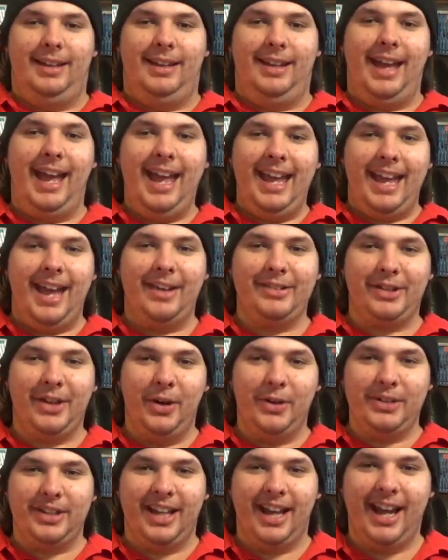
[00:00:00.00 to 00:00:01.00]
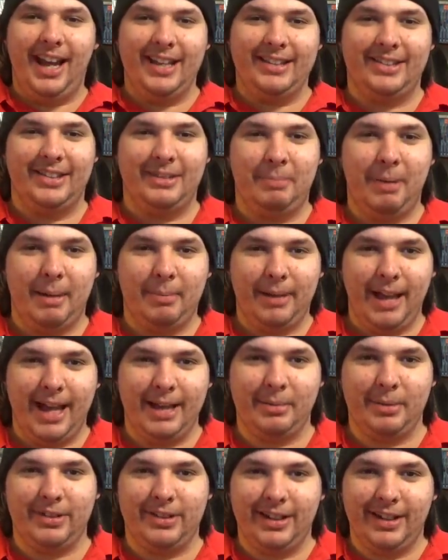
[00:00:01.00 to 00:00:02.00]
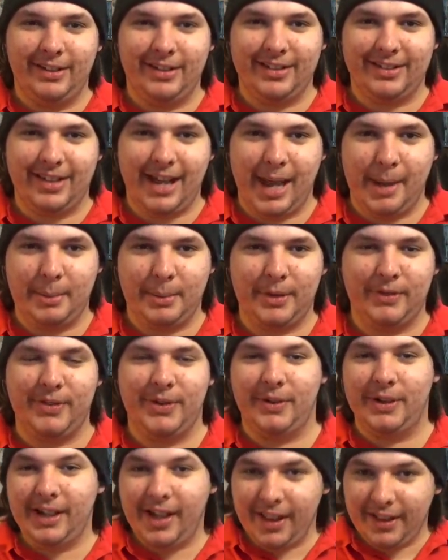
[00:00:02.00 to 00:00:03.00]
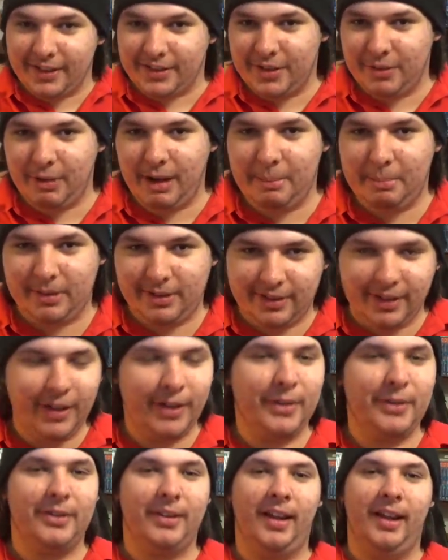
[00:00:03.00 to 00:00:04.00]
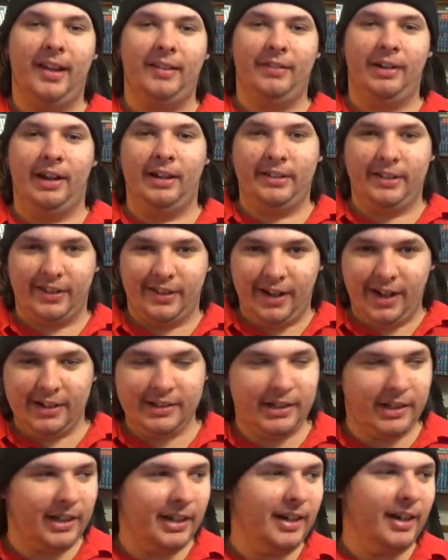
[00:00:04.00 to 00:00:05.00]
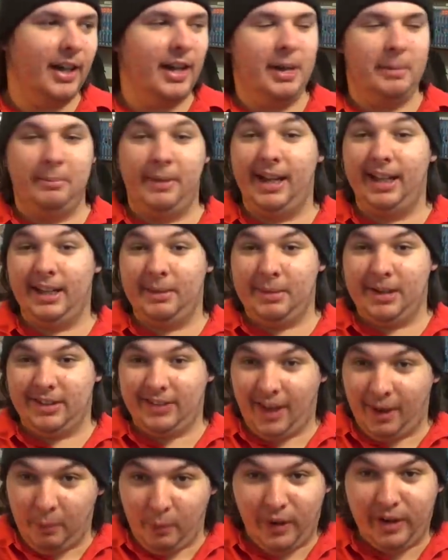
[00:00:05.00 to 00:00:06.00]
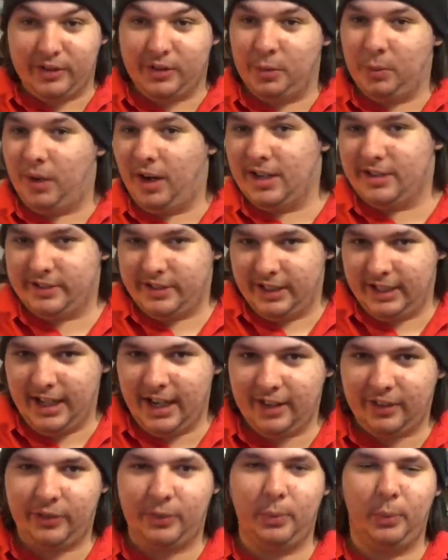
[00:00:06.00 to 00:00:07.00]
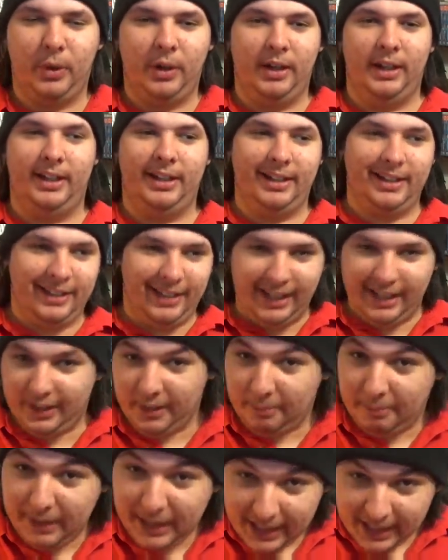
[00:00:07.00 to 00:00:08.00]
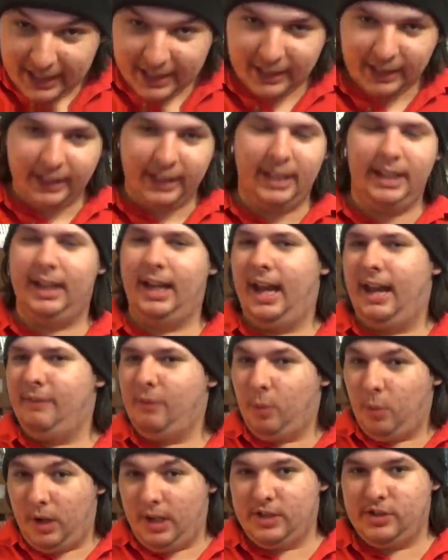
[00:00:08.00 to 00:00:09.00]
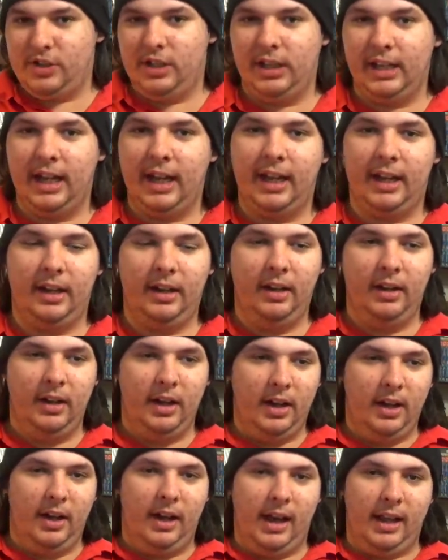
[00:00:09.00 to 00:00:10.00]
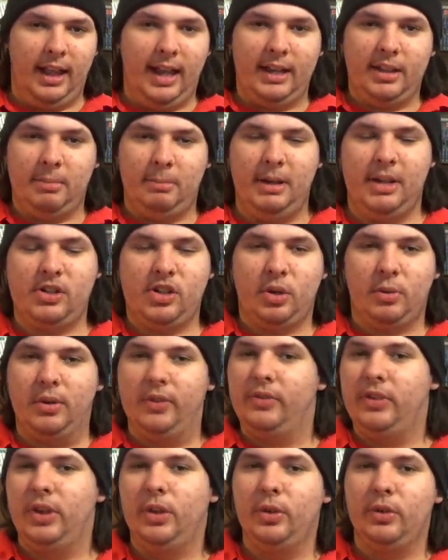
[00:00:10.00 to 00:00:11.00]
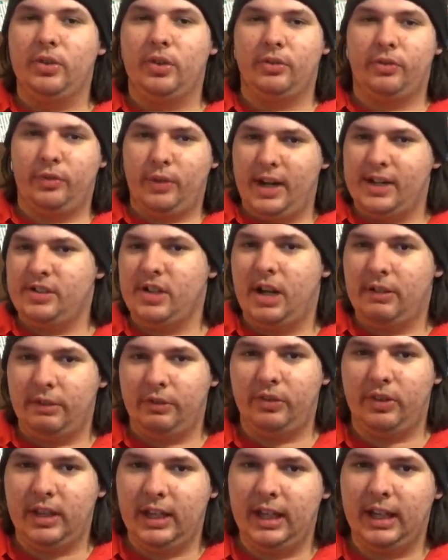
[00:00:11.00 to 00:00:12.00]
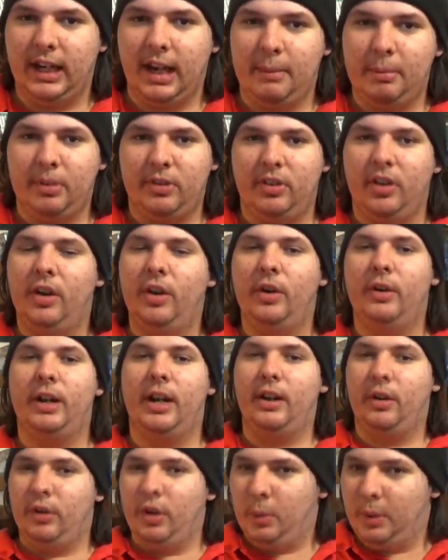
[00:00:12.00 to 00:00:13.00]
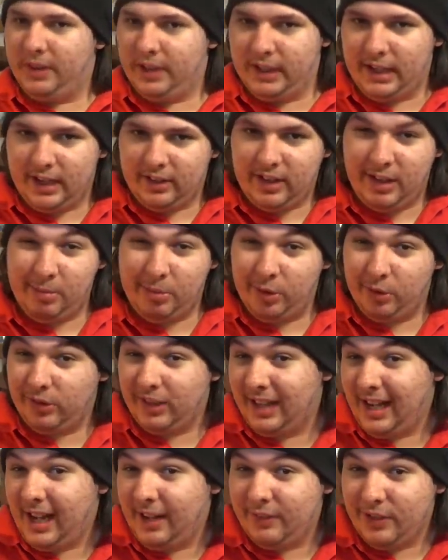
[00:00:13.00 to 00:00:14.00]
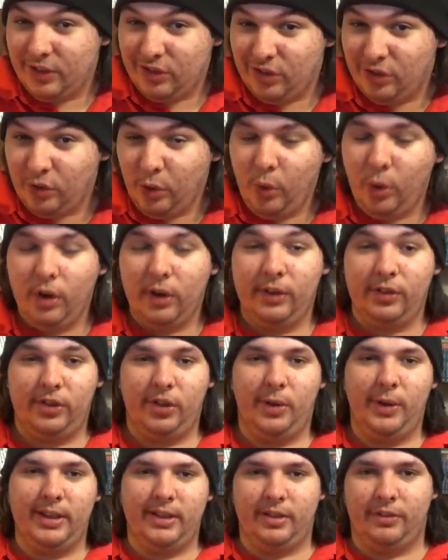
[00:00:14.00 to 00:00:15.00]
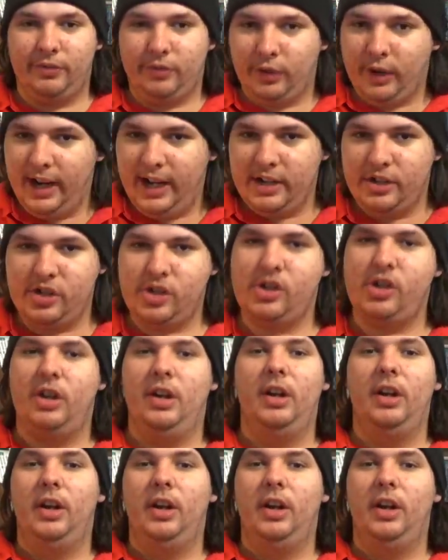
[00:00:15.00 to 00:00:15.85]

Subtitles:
Hey, how's it going, you guys? It's petplatypus here, and it's time to review another two episodes of Hunter Hunter, mainly because I want to watch the next one, like, immediately. I haven't watched it yet. I like to make sure reviews are fresh off of seeing an episode. I don't know what the next episode's gonna have in store, so it's a fresh